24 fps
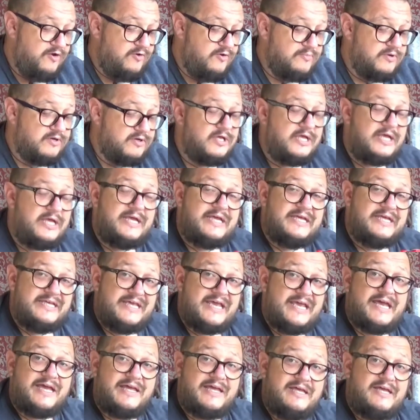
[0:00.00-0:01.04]
But
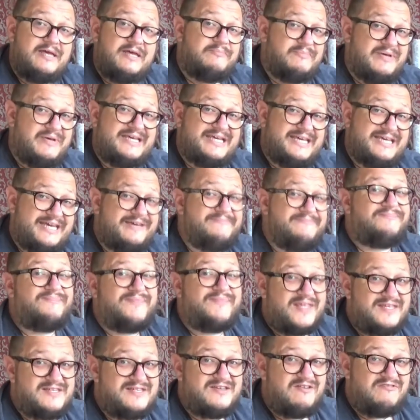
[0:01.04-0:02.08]
yeah, P kit.
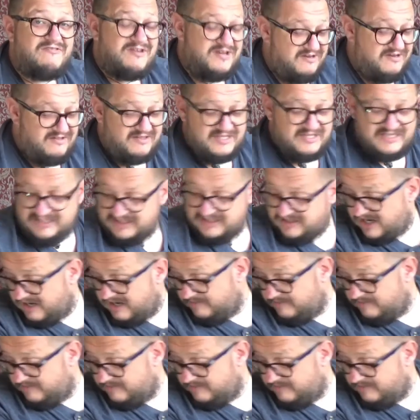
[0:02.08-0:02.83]
Sorry, not this time, I'm